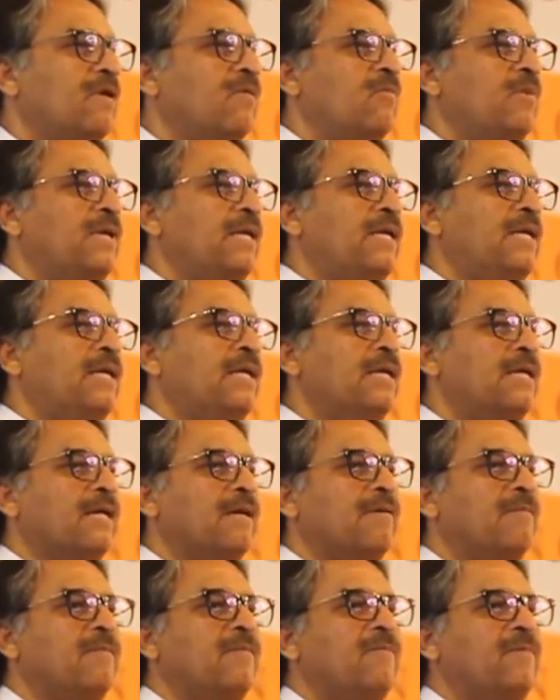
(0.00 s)
we
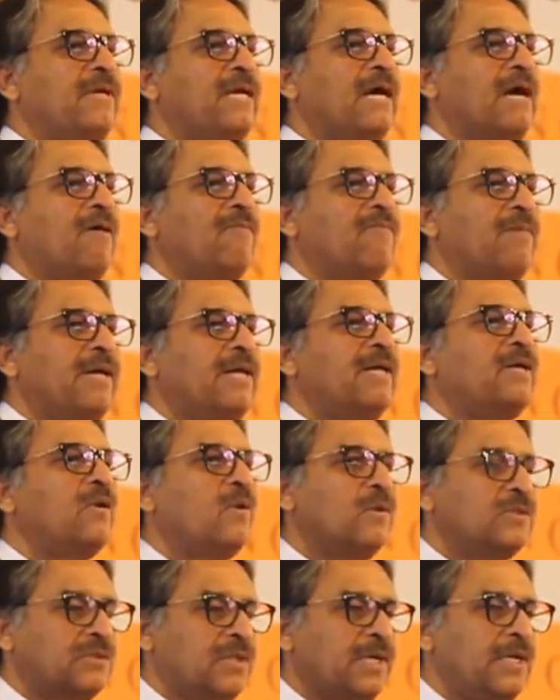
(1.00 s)
have very
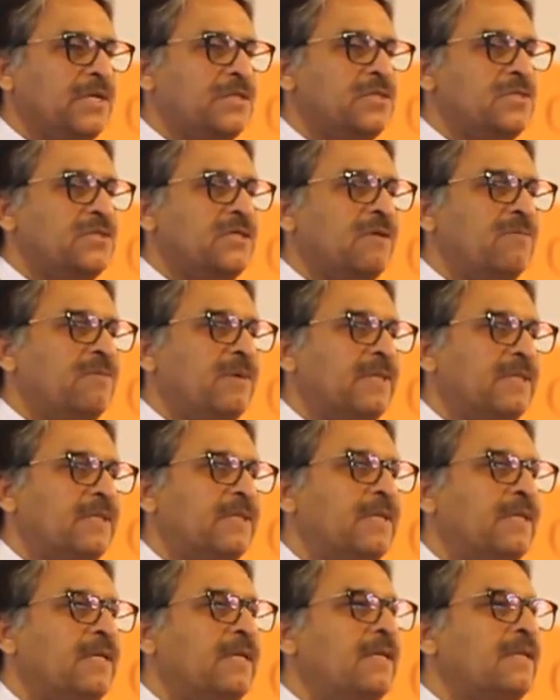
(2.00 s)
close relationship
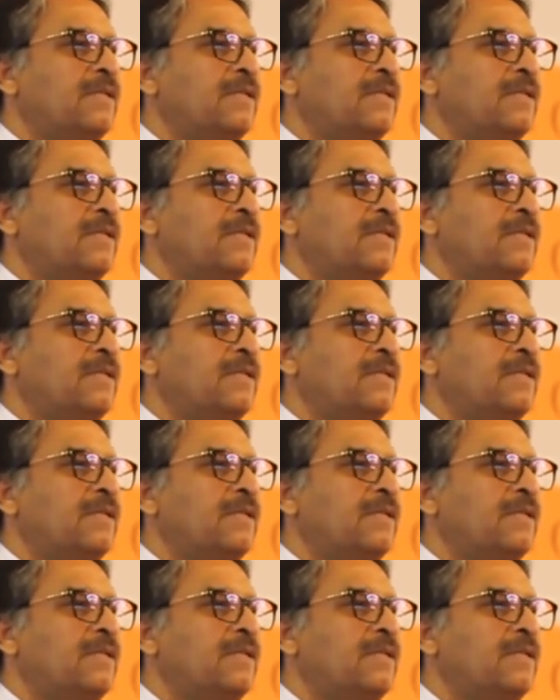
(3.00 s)
with